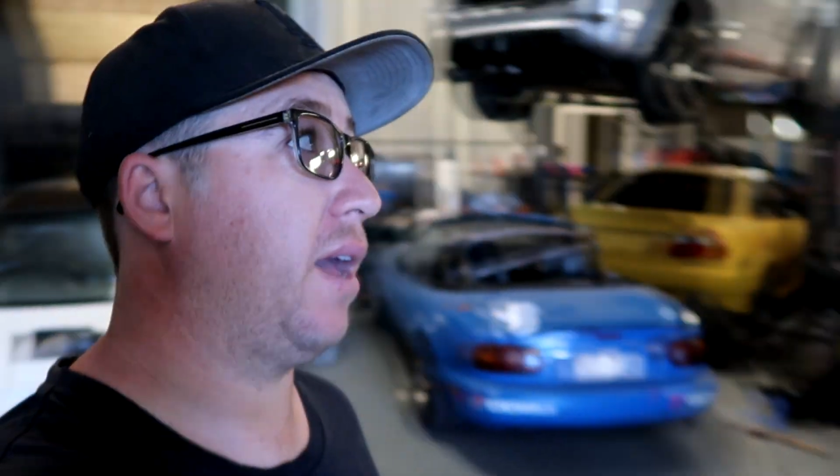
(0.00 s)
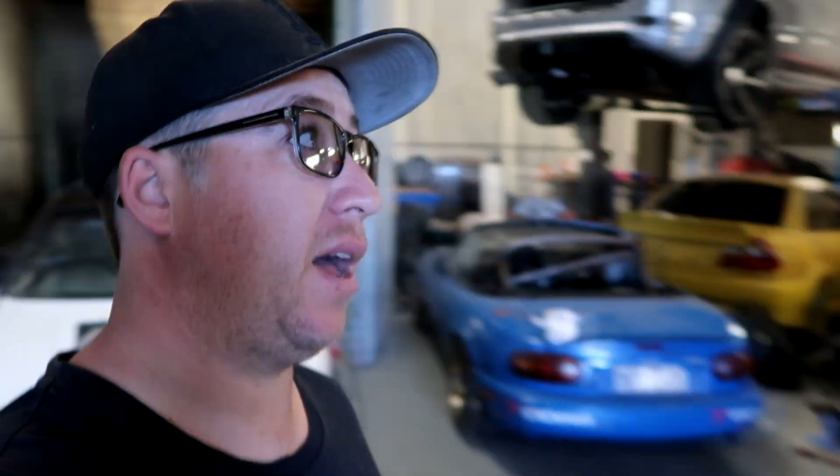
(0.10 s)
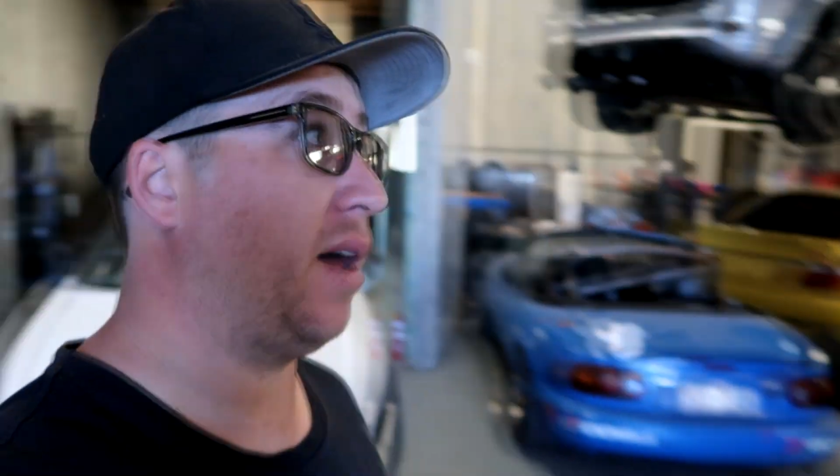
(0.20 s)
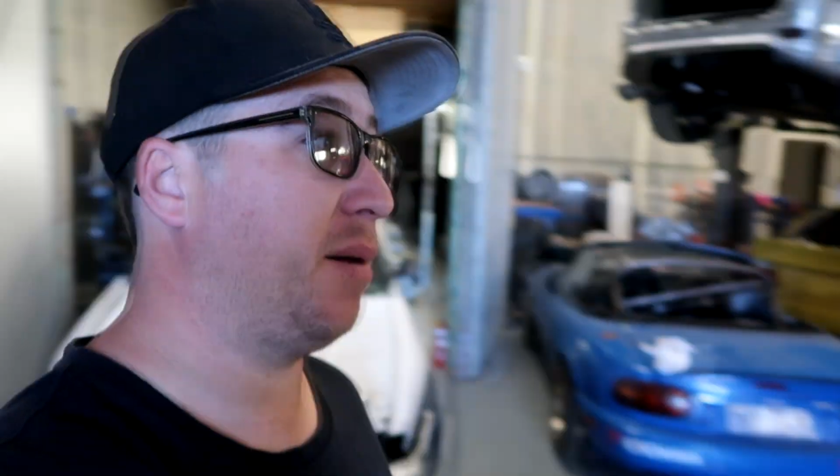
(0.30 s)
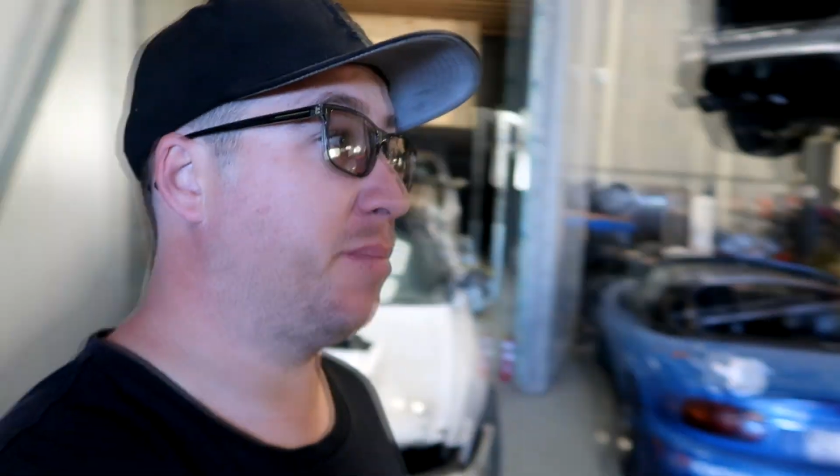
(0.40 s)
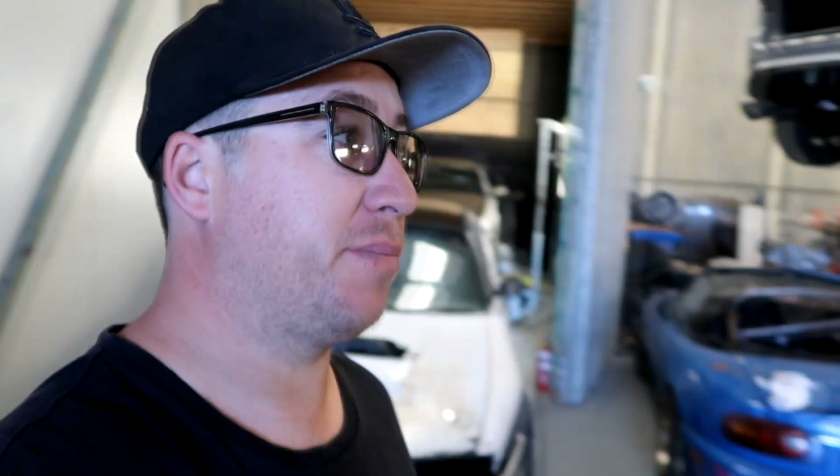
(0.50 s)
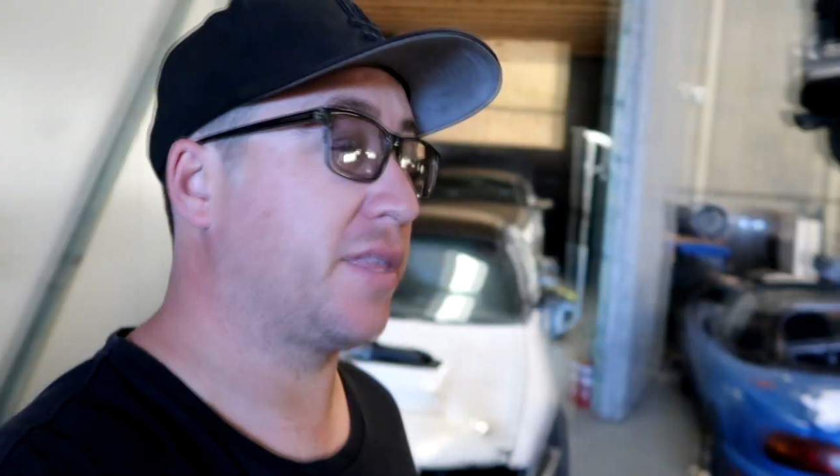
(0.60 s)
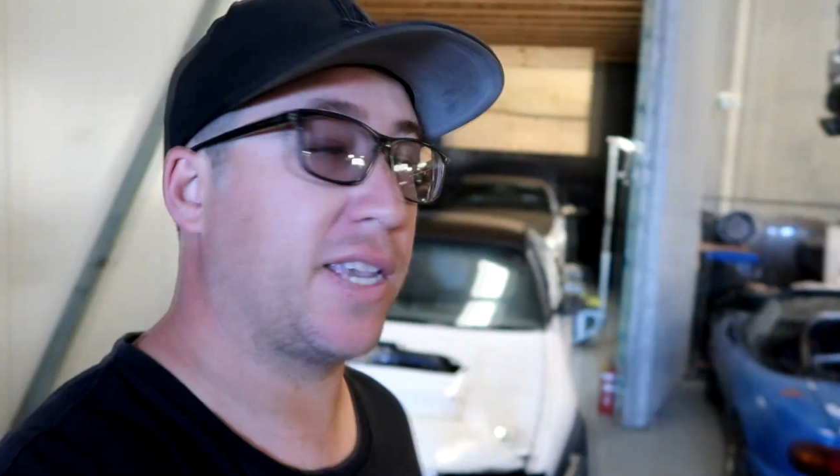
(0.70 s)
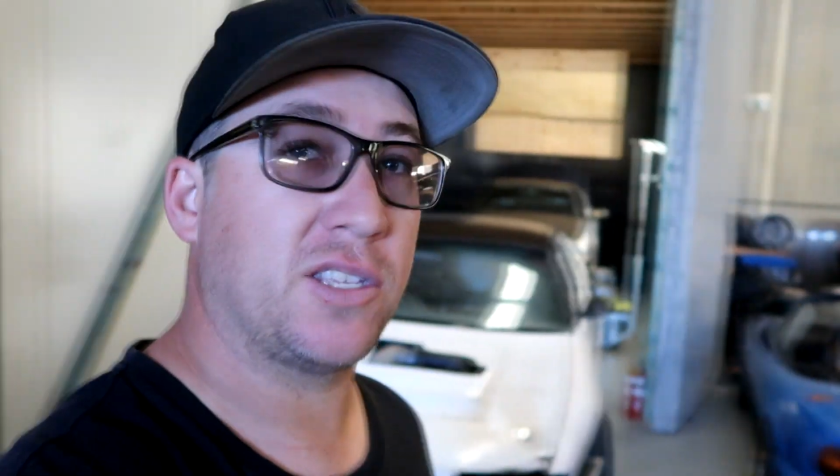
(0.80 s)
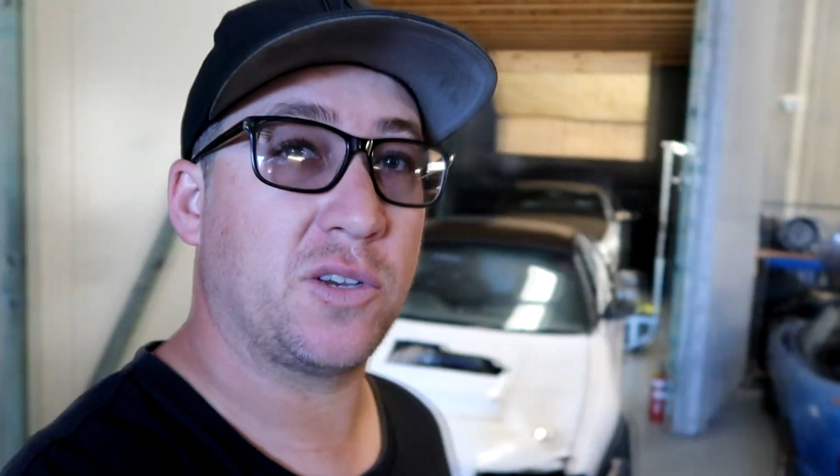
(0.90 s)

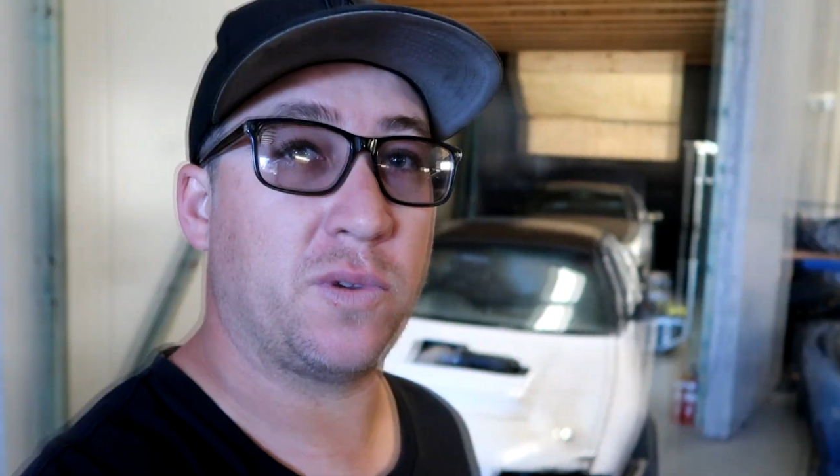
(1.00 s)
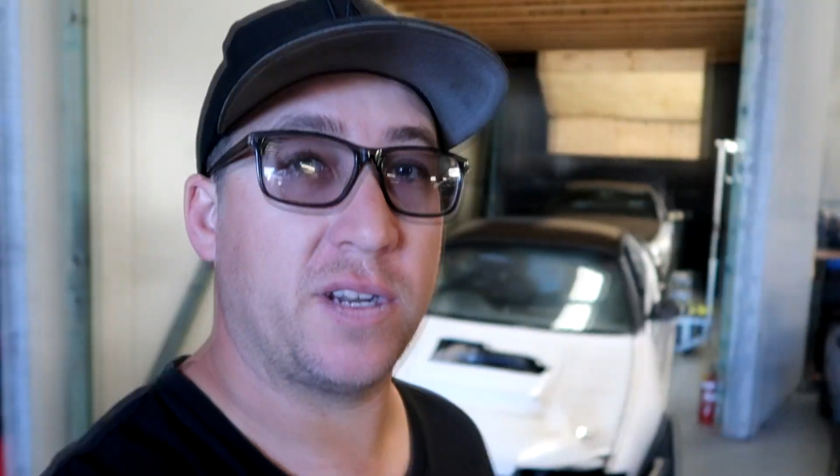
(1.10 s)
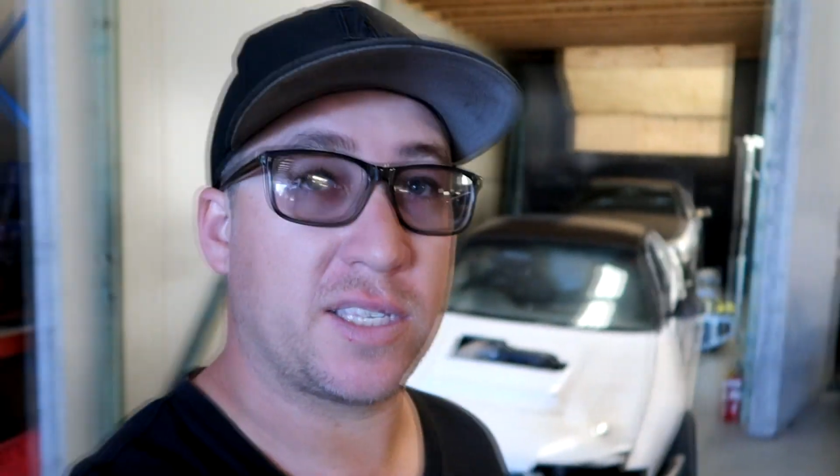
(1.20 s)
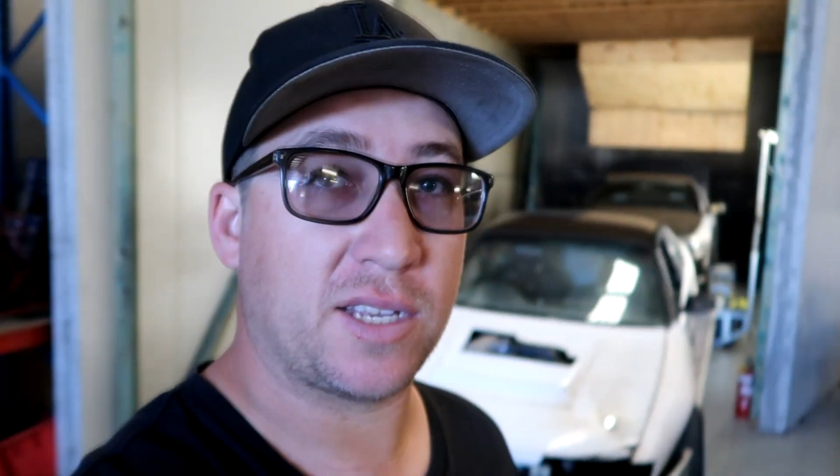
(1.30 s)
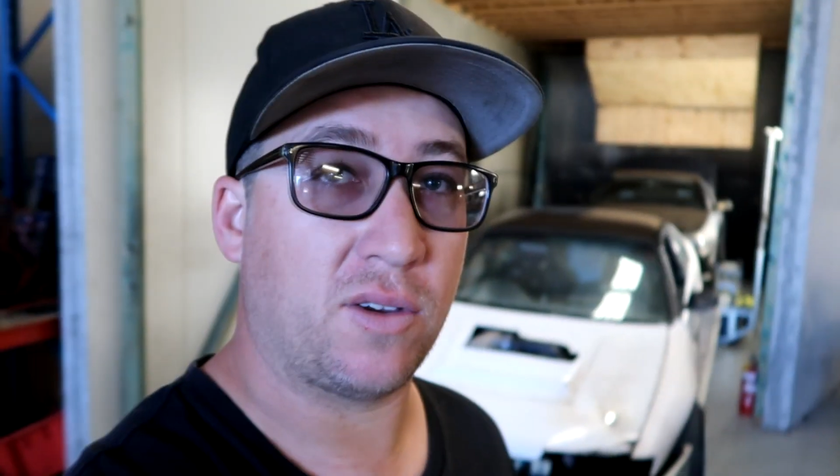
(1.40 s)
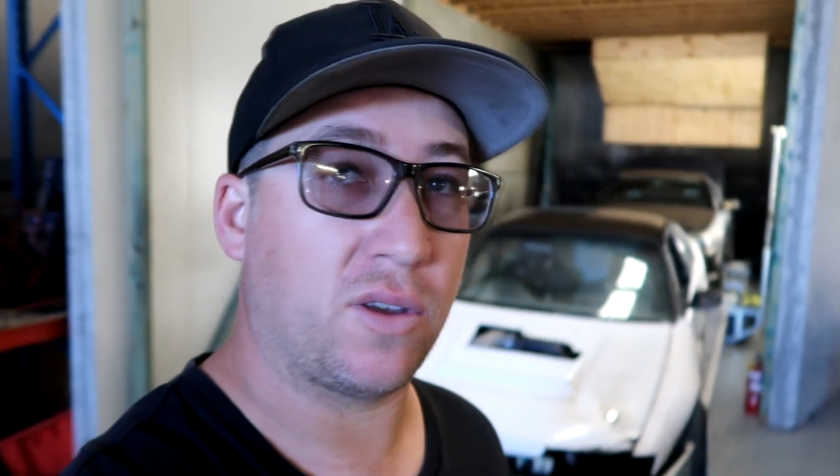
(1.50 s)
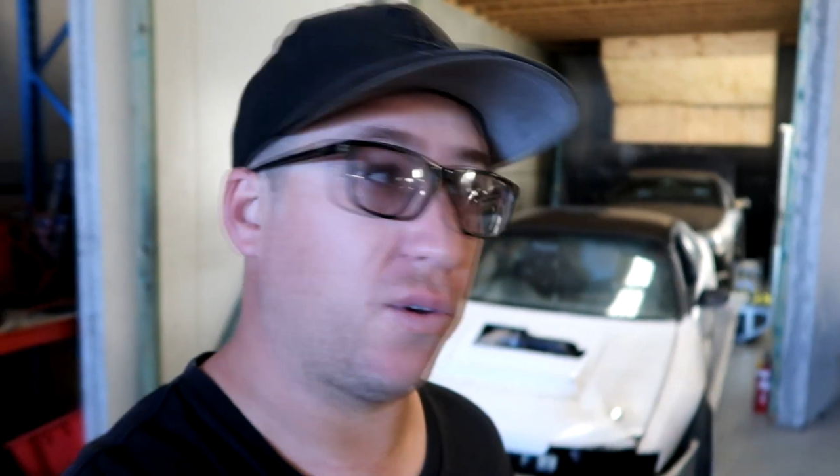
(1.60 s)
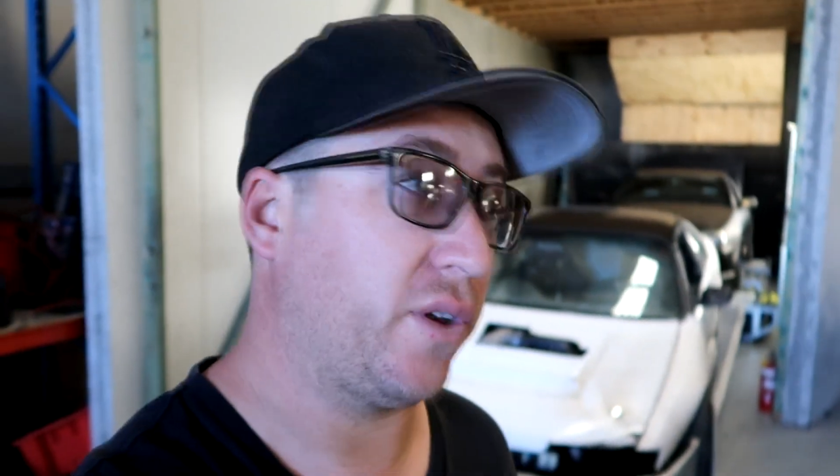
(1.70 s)
but they do want to sell the